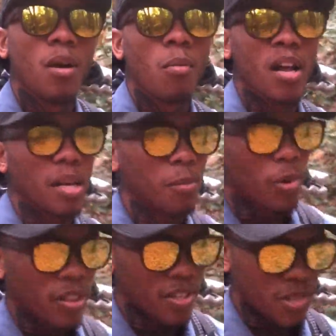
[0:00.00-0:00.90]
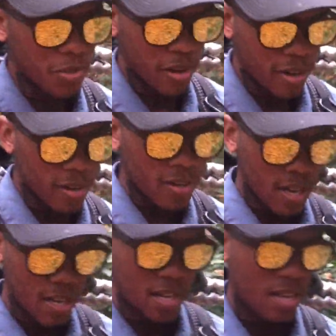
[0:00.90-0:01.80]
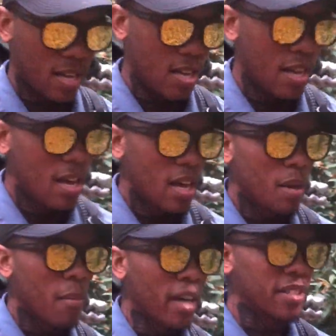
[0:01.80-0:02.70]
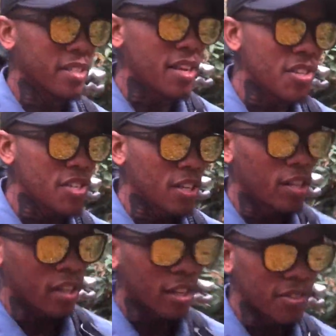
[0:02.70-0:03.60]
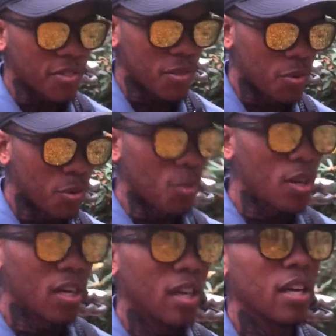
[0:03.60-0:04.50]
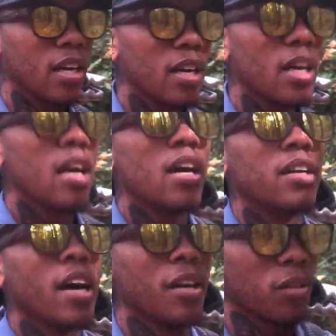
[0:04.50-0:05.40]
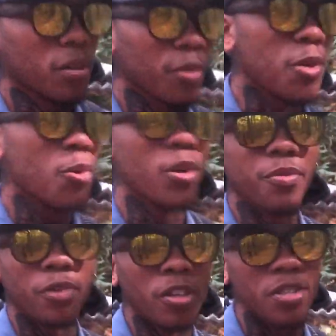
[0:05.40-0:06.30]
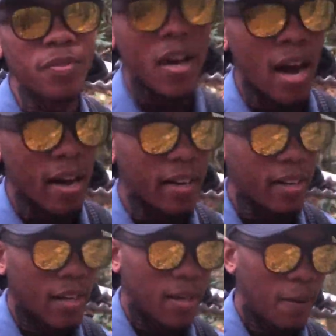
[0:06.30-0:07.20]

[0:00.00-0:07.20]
while I'm on this trail, my intention is to not only record footage of the hike,